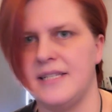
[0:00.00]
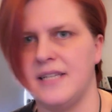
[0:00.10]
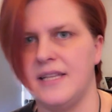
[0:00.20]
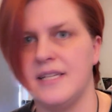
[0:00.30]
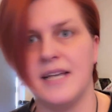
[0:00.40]

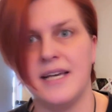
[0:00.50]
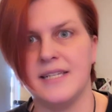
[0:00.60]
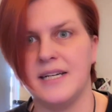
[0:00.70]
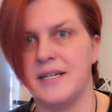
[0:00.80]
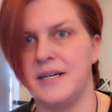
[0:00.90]
on this.
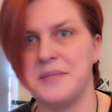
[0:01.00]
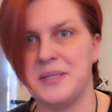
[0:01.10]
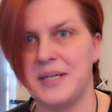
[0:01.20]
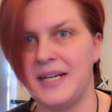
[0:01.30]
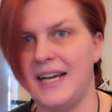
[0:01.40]
I'm
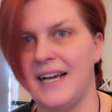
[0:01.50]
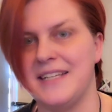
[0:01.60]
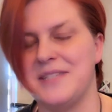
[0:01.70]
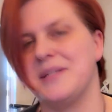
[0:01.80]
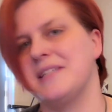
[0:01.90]
sorry. I
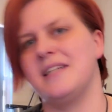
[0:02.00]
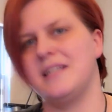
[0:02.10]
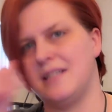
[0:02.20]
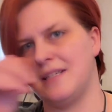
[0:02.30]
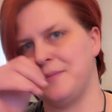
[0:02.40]
got so
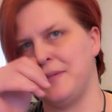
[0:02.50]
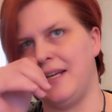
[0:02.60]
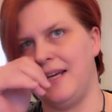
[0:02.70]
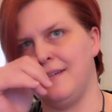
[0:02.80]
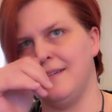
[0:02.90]
excited
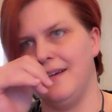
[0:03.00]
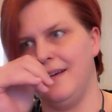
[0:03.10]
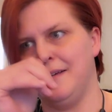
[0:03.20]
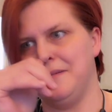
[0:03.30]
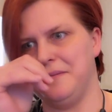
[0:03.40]
explaining
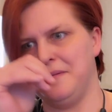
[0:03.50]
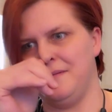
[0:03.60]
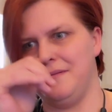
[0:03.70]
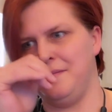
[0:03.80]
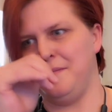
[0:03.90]

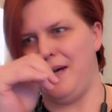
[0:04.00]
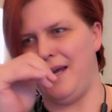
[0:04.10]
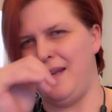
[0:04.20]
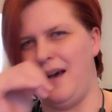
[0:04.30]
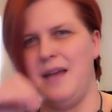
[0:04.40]
my
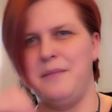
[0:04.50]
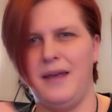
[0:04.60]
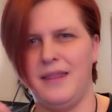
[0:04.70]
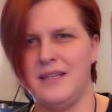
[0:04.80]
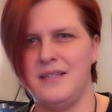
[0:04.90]
knot
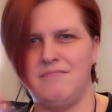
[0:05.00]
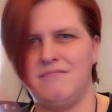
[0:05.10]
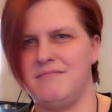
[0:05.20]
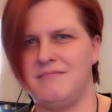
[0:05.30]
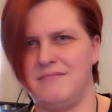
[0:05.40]
method.
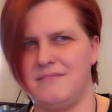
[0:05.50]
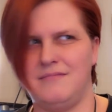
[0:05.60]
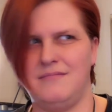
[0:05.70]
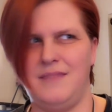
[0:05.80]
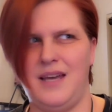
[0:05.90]

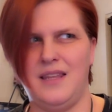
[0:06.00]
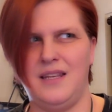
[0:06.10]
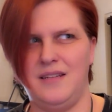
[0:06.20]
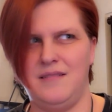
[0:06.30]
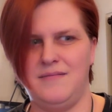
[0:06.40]
I
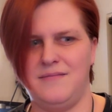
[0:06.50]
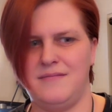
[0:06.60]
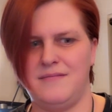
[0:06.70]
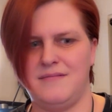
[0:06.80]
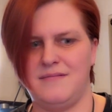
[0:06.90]

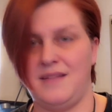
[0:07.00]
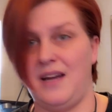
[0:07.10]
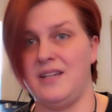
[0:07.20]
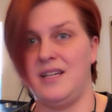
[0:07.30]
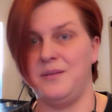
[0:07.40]

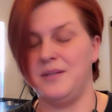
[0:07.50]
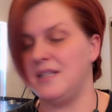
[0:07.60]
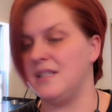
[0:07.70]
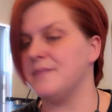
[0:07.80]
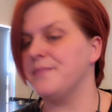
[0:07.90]
don't even know what
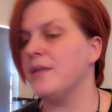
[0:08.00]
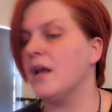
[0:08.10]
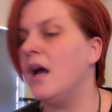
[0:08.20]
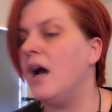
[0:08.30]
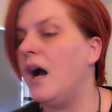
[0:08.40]
it is.
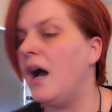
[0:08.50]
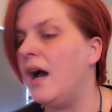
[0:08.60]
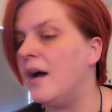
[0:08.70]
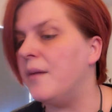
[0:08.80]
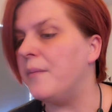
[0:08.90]

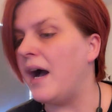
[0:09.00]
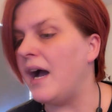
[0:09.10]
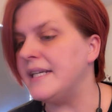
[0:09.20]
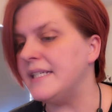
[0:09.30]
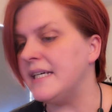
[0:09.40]

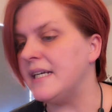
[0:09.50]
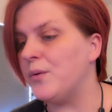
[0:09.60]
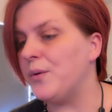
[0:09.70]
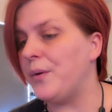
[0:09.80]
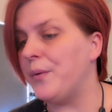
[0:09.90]
I did
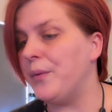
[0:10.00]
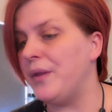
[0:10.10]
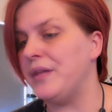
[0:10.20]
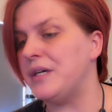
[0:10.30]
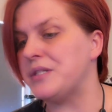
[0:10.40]

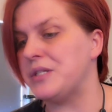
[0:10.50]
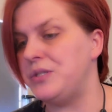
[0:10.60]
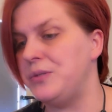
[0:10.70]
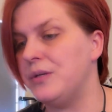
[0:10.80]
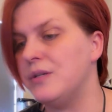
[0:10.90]

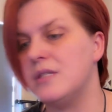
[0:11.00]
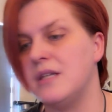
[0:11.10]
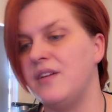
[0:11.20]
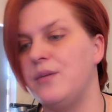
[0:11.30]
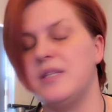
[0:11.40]

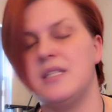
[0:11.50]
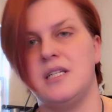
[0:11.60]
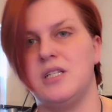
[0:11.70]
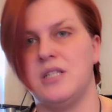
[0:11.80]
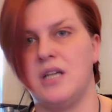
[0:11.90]
1,271
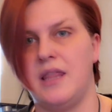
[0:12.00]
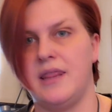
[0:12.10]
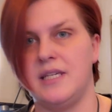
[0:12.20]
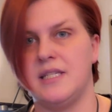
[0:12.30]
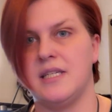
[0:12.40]
stitches on
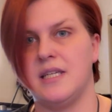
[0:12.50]
this